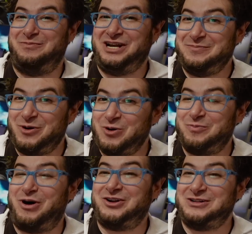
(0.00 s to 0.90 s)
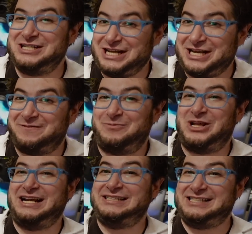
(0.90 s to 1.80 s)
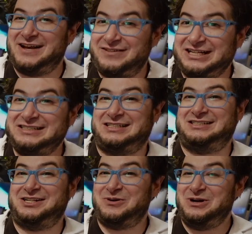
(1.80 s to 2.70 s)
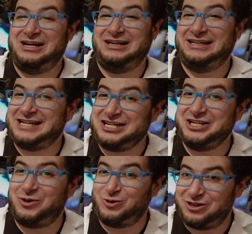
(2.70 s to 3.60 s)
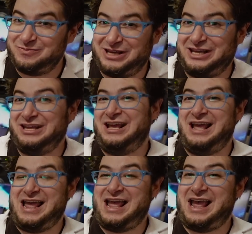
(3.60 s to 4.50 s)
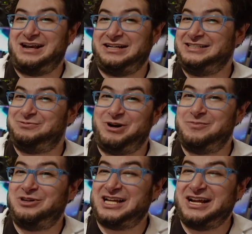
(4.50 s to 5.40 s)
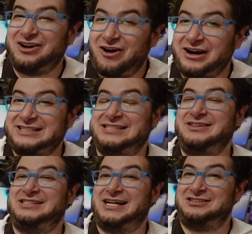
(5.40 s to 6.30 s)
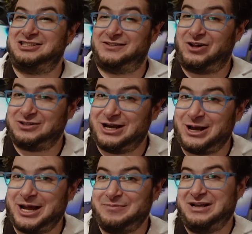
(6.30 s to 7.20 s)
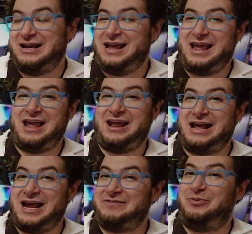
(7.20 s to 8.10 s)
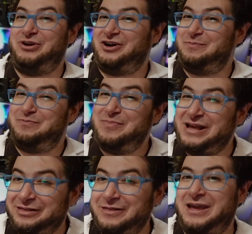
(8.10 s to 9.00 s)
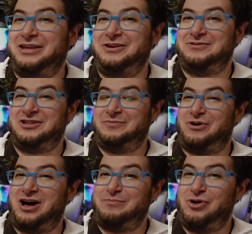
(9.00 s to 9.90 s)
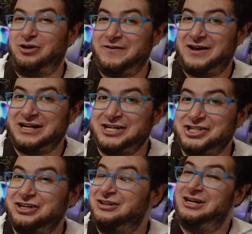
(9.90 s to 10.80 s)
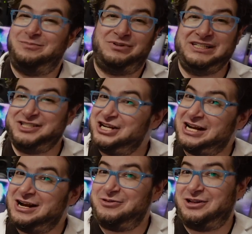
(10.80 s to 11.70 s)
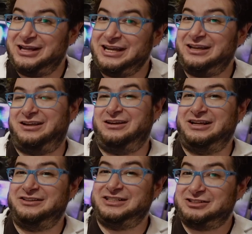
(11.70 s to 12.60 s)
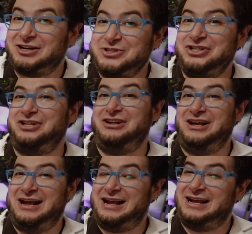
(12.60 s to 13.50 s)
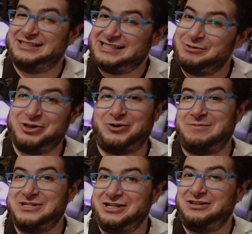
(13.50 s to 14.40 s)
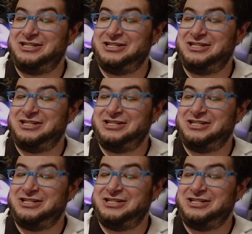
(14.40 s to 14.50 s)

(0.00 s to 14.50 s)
Mini Moog Model D from the late 70s. So it's actually older than me, and it's one of the most iconic synthesizers of all time. And I have to put out a big thank you to the Bob Moog Foundation. Please check out the link in the description and see what they're up to.